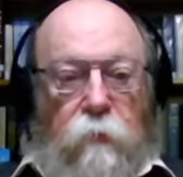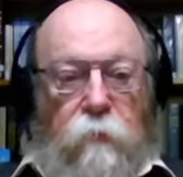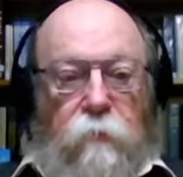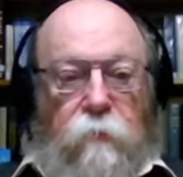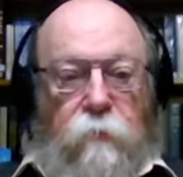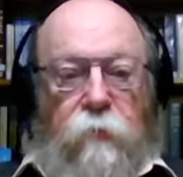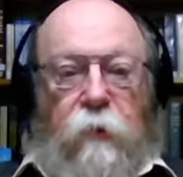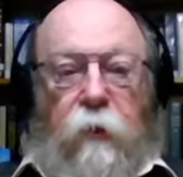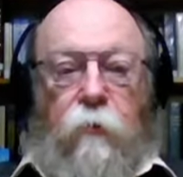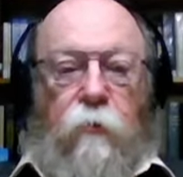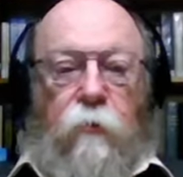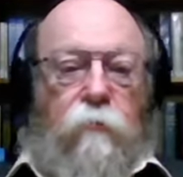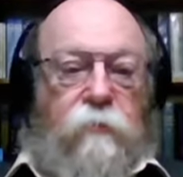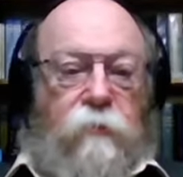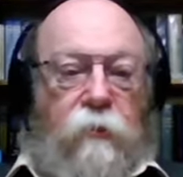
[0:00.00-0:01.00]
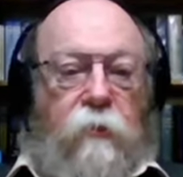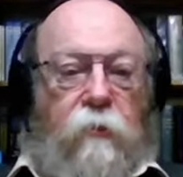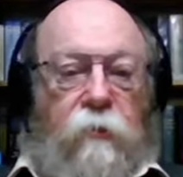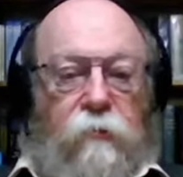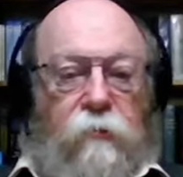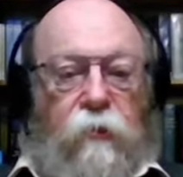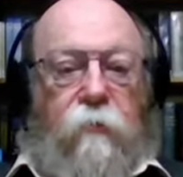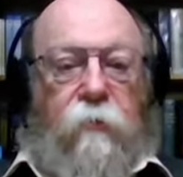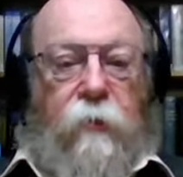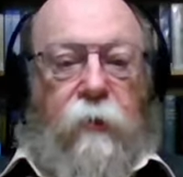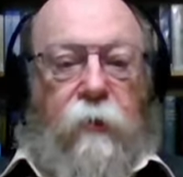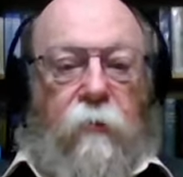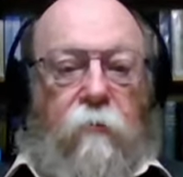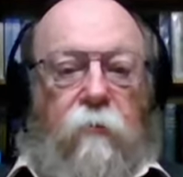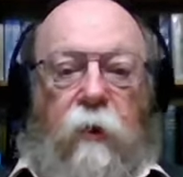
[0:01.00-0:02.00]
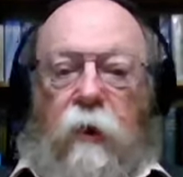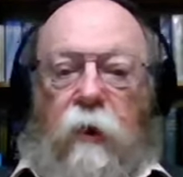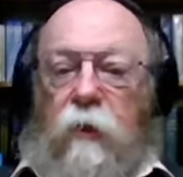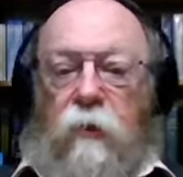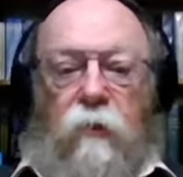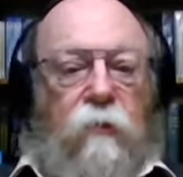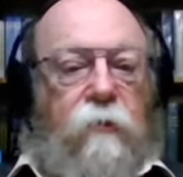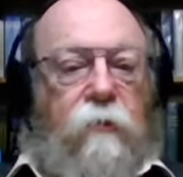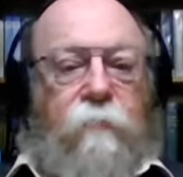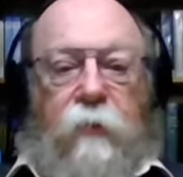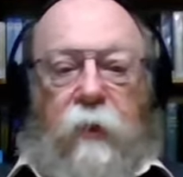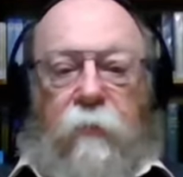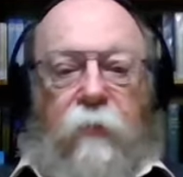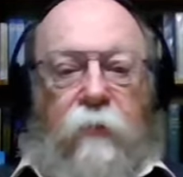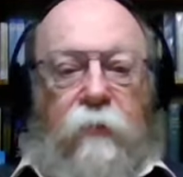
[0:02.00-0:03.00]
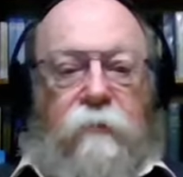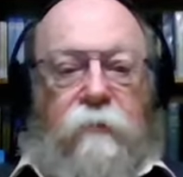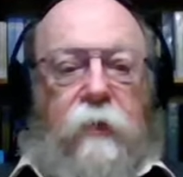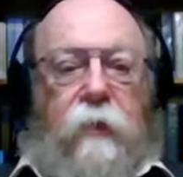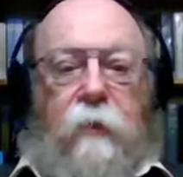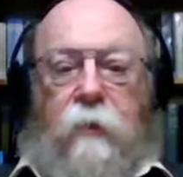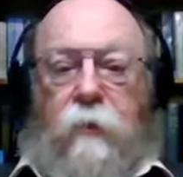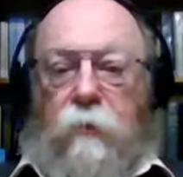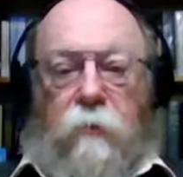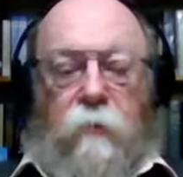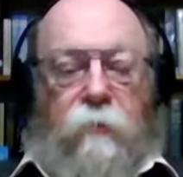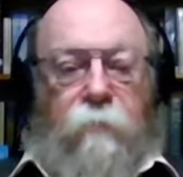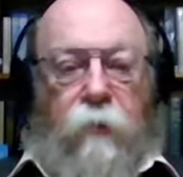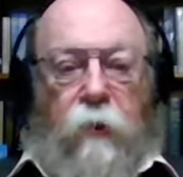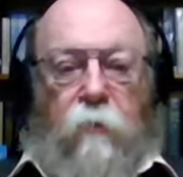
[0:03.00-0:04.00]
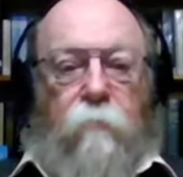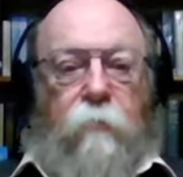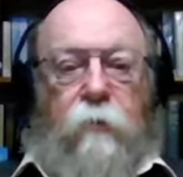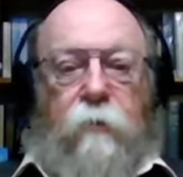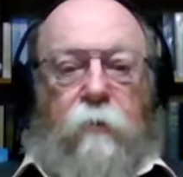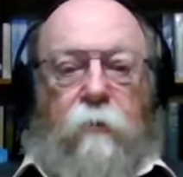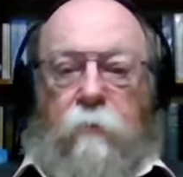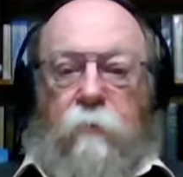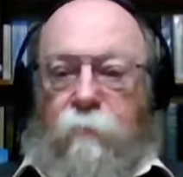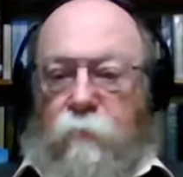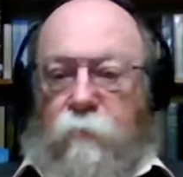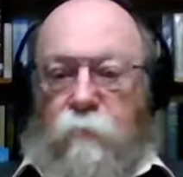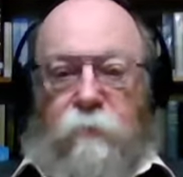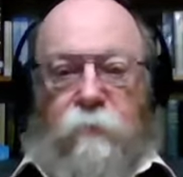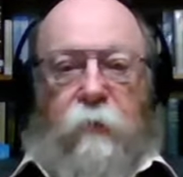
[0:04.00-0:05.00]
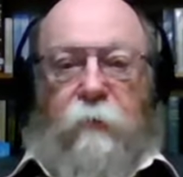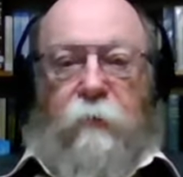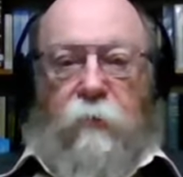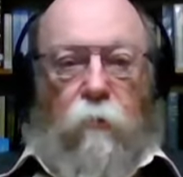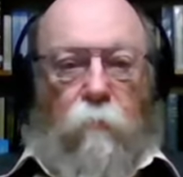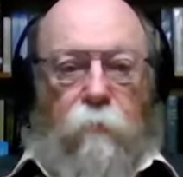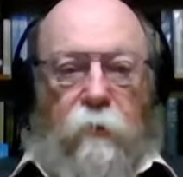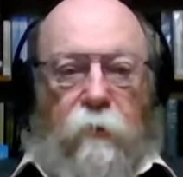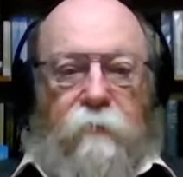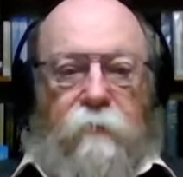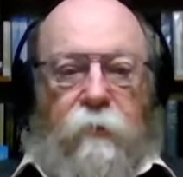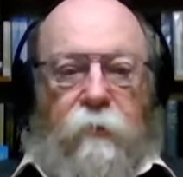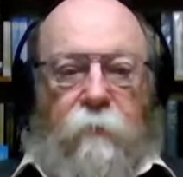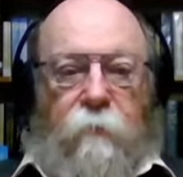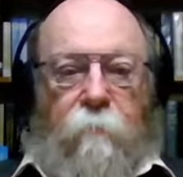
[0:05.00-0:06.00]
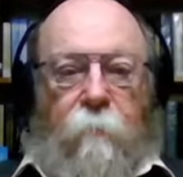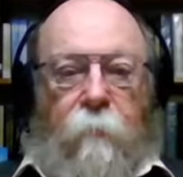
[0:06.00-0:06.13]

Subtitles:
So you go into a city like Jericho, you leave nothing standing, you leave nobody alive, you just take the whole place out.